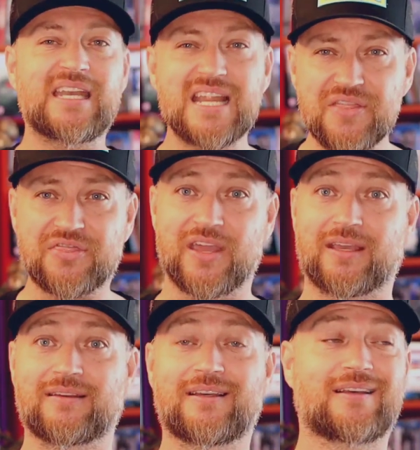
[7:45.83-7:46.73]
nothing.
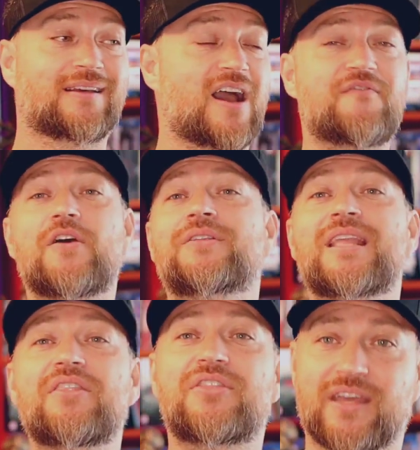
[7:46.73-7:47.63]
I felt
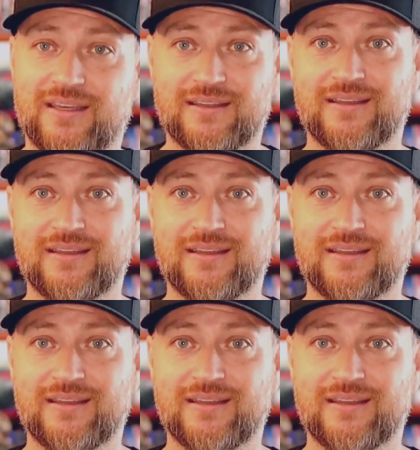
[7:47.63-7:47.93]
nothing.